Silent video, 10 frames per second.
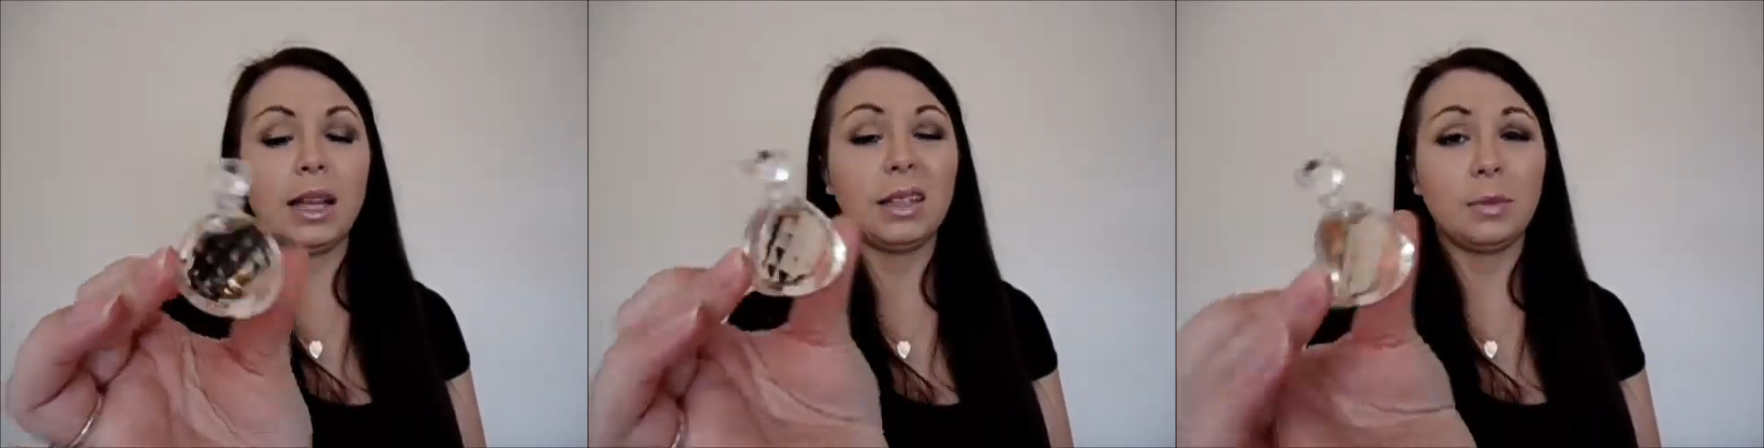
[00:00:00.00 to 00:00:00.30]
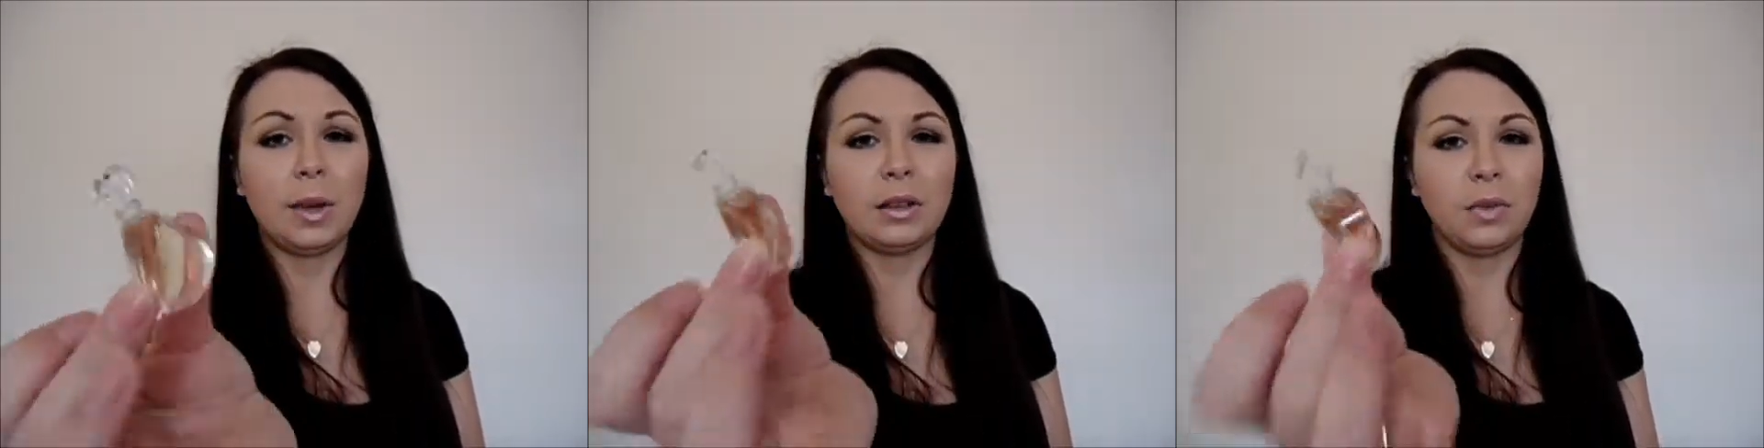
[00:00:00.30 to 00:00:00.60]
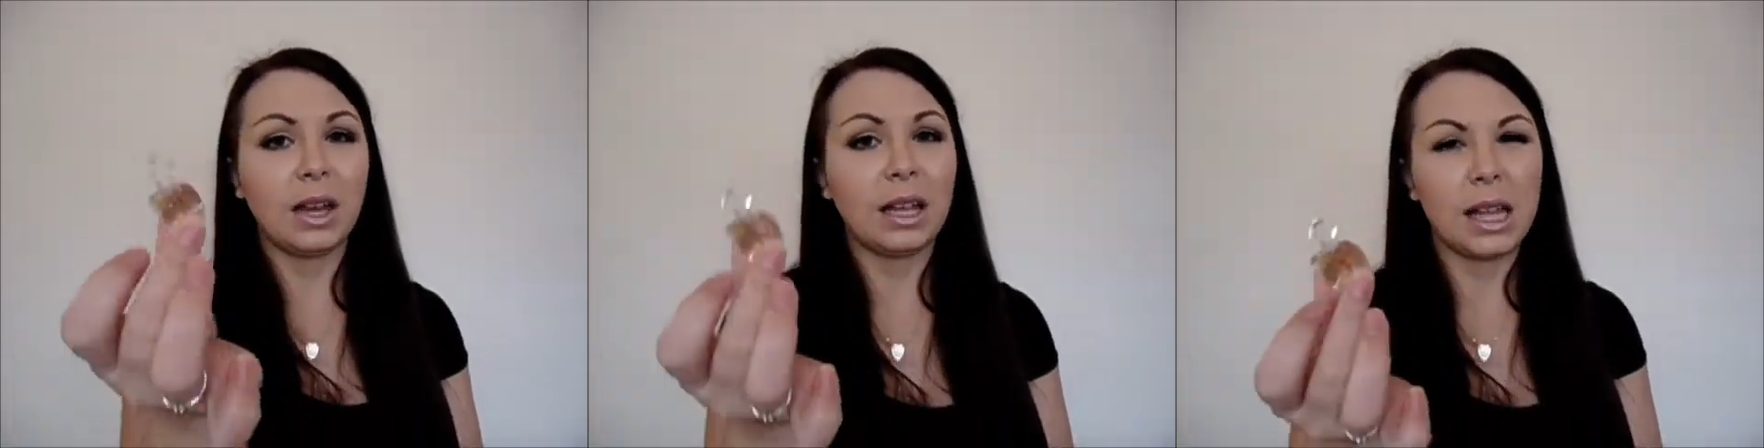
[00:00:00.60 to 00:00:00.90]
it smells
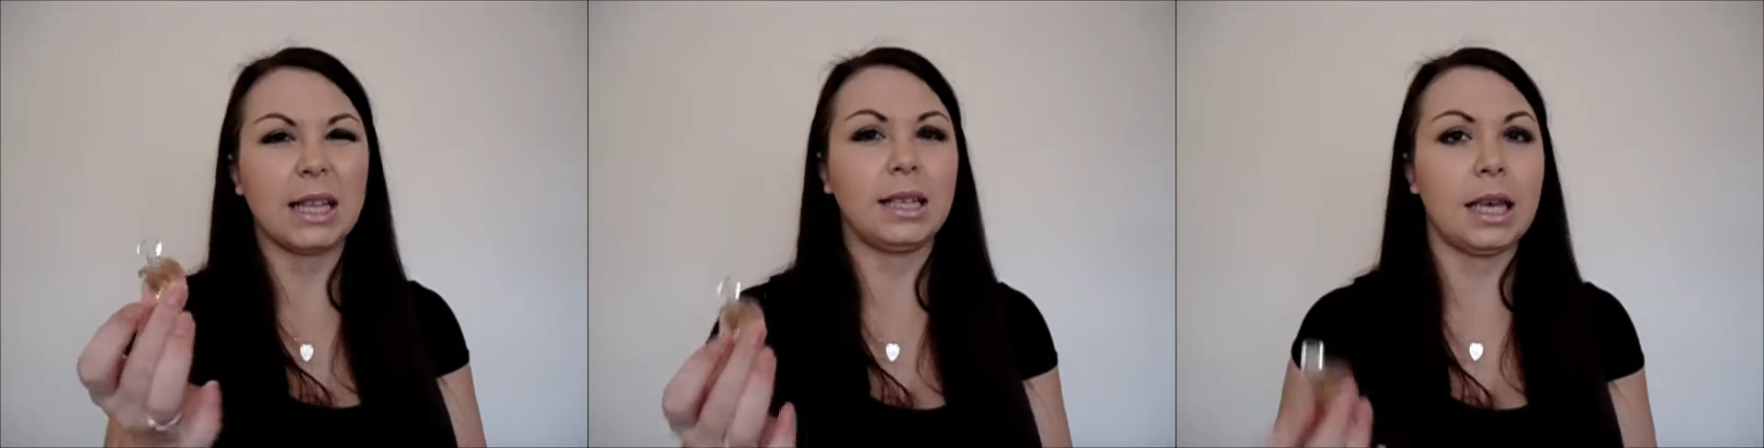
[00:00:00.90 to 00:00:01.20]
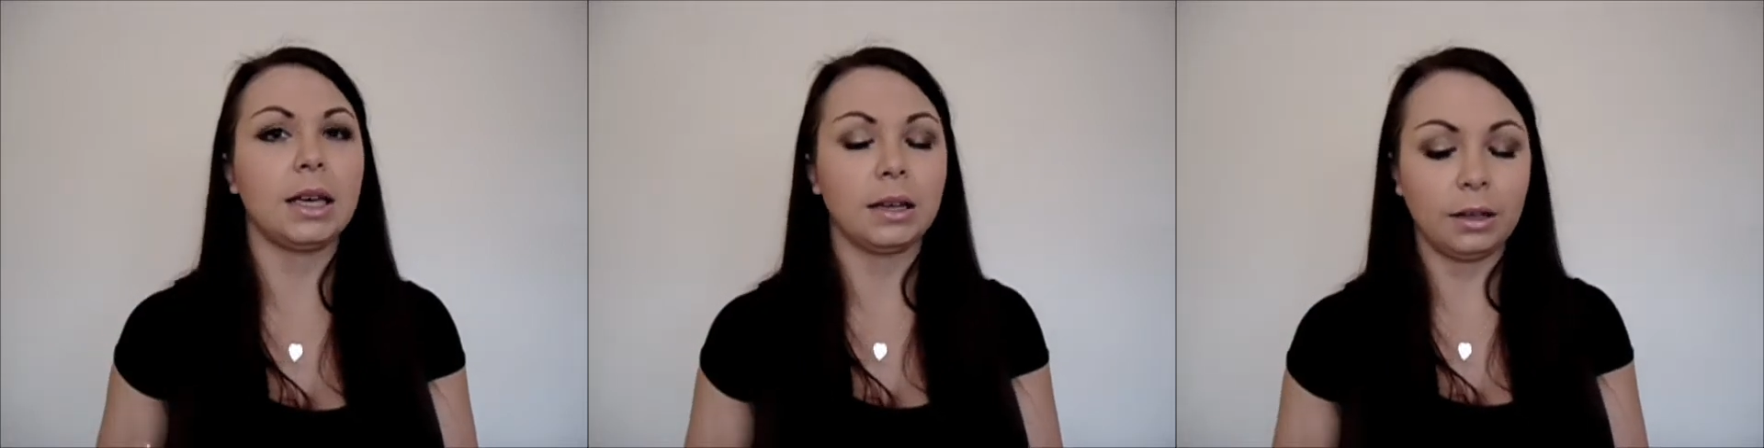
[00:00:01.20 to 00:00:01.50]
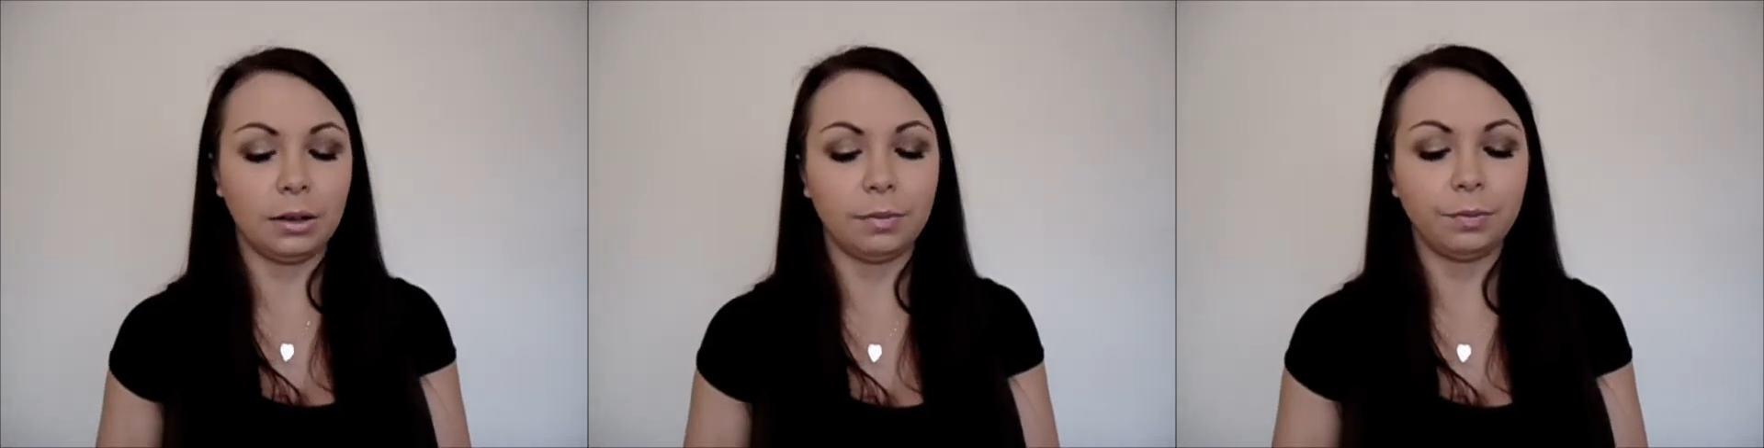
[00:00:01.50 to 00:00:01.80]
very classic
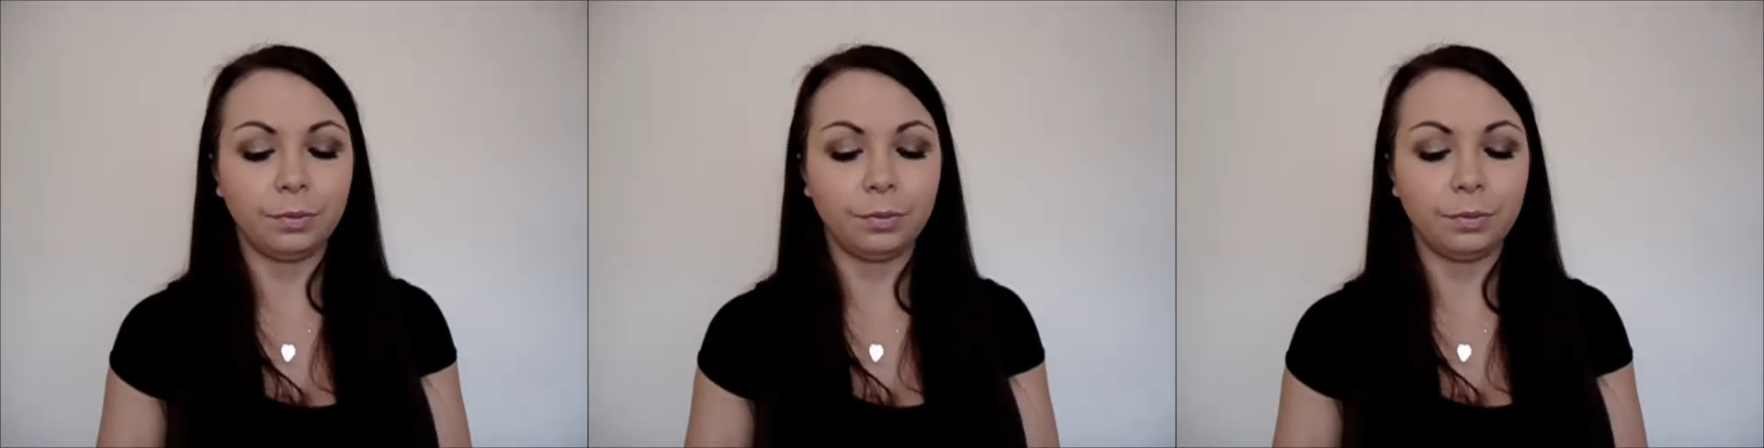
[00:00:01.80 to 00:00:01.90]
and